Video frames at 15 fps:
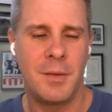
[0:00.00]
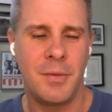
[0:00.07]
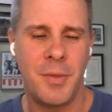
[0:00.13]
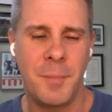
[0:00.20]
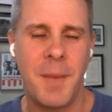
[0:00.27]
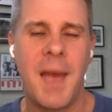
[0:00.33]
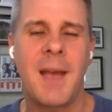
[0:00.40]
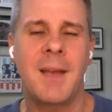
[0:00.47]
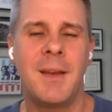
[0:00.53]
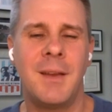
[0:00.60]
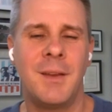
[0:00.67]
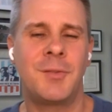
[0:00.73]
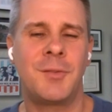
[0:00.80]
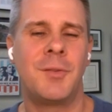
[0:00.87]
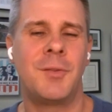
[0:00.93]
the
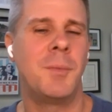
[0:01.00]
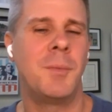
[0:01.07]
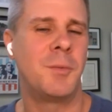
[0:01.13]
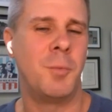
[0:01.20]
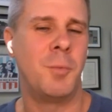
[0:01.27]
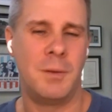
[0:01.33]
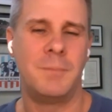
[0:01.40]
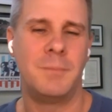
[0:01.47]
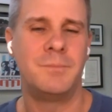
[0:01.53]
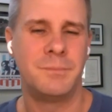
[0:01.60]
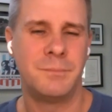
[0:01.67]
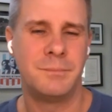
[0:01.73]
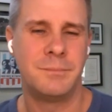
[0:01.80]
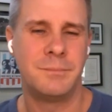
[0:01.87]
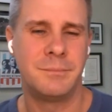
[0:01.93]
MAGA extremist one.
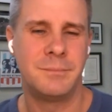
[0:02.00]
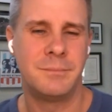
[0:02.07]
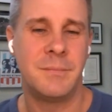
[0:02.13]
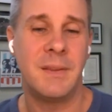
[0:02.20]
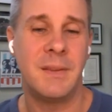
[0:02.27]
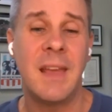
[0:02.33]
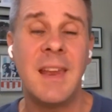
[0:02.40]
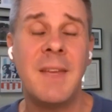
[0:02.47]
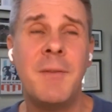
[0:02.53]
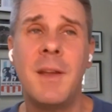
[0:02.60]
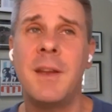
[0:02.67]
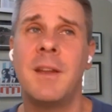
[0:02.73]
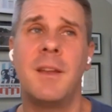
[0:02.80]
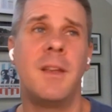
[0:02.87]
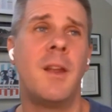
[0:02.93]
Yep. And
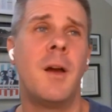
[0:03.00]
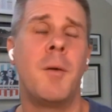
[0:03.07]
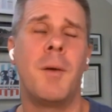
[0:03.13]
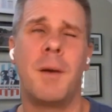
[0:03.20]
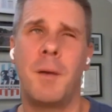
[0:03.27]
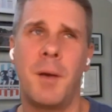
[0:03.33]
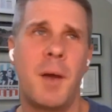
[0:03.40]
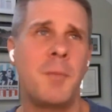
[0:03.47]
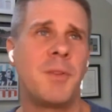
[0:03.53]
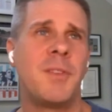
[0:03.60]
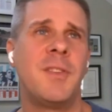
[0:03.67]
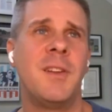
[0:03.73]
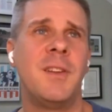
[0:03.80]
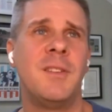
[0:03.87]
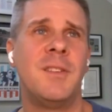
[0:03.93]
even, you know, I was
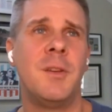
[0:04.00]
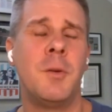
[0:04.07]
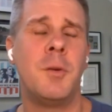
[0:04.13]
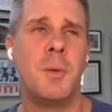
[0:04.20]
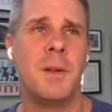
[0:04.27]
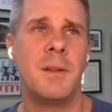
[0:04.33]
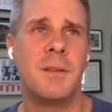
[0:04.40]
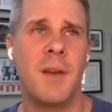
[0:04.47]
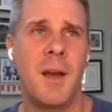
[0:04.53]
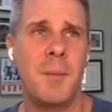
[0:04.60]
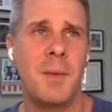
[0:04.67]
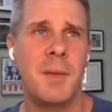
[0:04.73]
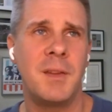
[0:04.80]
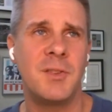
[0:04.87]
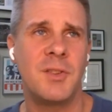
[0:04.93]
listening to you and
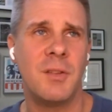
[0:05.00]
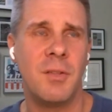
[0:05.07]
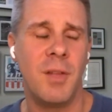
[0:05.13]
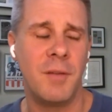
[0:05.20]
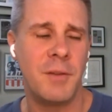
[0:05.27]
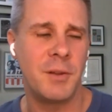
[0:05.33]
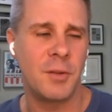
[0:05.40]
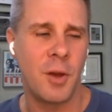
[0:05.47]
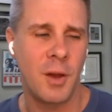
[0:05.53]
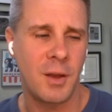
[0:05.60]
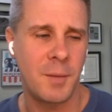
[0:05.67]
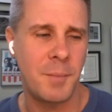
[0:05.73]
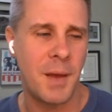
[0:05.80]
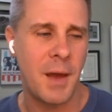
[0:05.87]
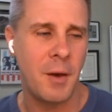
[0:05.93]
Tommy and Lovett
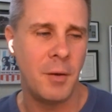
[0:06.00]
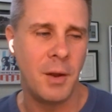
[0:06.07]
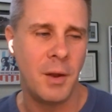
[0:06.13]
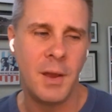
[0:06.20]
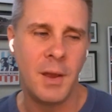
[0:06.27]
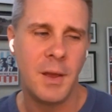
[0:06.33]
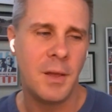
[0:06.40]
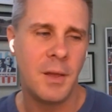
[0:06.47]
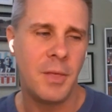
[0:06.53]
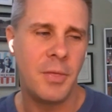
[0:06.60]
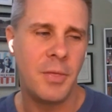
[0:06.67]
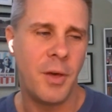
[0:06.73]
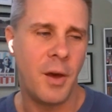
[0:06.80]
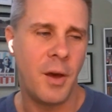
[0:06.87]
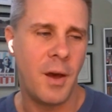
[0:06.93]
talk about
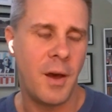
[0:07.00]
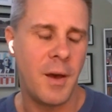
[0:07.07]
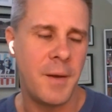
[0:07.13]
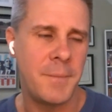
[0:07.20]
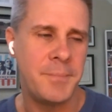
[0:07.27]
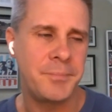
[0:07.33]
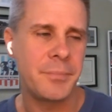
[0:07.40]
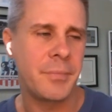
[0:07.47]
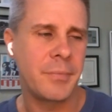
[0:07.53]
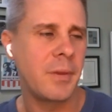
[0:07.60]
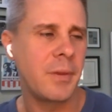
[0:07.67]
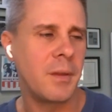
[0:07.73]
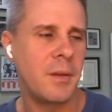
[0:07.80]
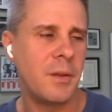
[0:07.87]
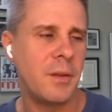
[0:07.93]
the,
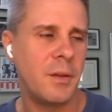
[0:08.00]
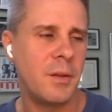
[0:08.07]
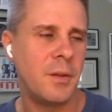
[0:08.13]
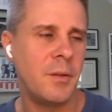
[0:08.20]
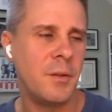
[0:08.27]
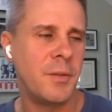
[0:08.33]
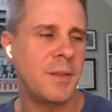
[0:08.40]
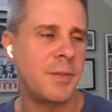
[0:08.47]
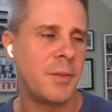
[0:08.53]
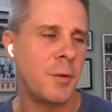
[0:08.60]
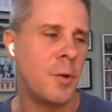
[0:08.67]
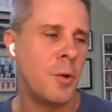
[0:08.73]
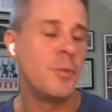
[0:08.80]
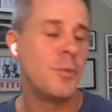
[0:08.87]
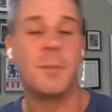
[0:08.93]
you know, the
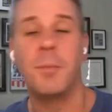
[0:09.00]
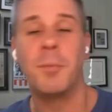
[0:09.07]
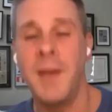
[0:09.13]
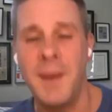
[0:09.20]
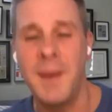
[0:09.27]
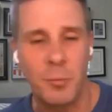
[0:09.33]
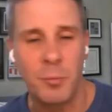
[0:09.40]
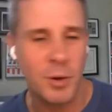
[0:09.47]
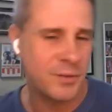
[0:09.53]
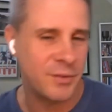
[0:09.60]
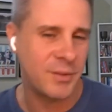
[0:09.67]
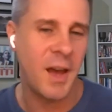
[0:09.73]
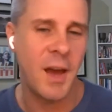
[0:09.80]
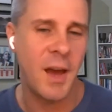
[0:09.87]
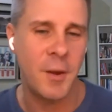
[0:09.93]
who's to blame, Rick
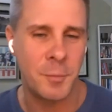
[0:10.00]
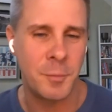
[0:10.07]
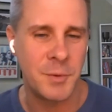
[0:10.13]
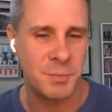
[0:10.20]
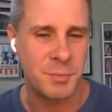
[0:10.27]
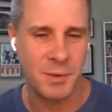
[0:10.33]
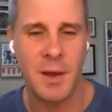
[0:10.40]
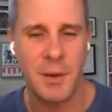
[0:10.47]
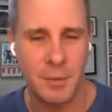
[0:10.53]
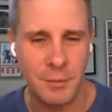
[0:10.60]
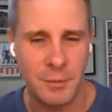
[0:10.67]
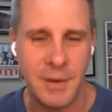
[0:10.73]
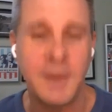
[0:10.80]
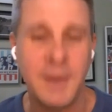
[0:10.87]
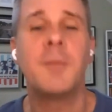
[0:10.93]
Scott or Mitch
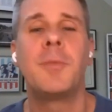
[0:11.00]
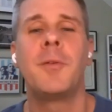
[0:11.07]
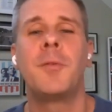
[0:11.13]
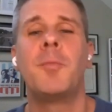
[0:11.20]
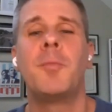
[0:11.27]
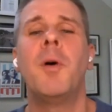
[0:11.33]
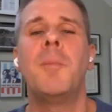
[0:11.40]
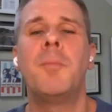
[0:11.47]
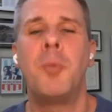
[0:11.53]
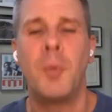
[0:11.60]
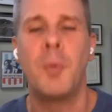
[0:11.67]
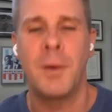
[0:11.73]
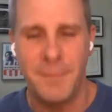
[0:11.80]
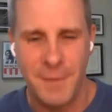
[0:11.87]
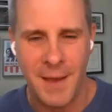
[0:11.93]
McConnell. And I just, there's one
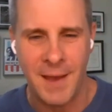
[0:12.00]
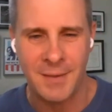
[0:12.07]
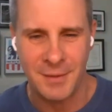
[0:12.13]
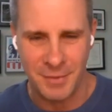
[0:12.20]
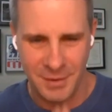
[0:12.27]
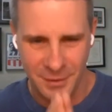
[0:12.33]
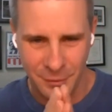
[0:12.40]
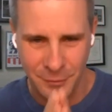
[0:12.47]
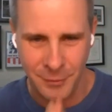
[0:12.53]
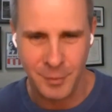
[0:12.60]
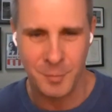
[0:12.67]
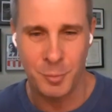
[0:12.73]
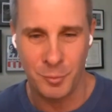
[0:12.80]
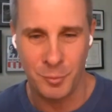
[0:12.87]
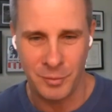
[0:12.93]
point of fact I think is
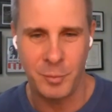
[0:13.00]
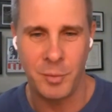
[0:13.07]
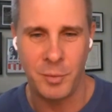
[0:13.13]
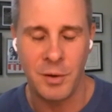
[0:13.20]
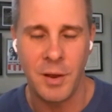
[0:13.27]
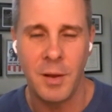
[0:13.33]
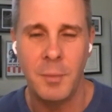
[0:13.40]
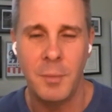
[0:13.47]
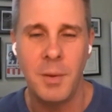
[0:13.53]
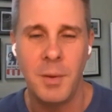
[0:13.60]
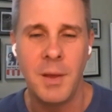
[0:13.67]
very important for everyone to know.